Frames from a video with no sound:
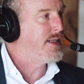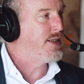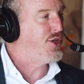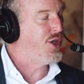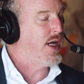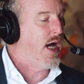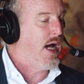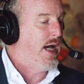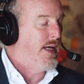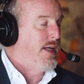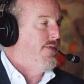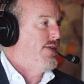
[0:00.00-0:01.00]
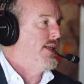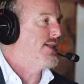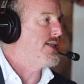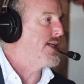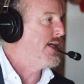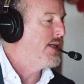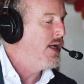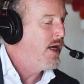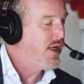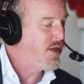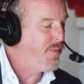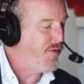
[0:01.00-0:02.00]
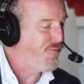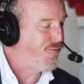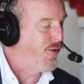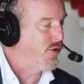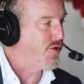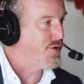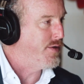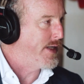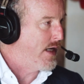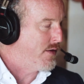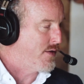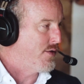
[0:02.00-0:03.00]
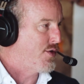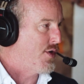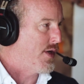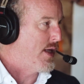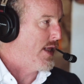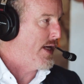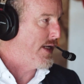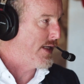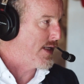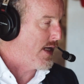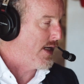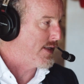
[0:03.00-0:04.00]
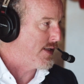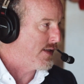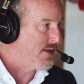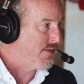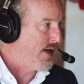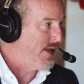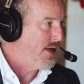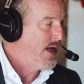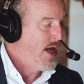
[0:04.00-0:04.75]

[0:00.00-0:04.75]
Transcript: the GI, and even the skin to be filtering out those circulating toxins, right?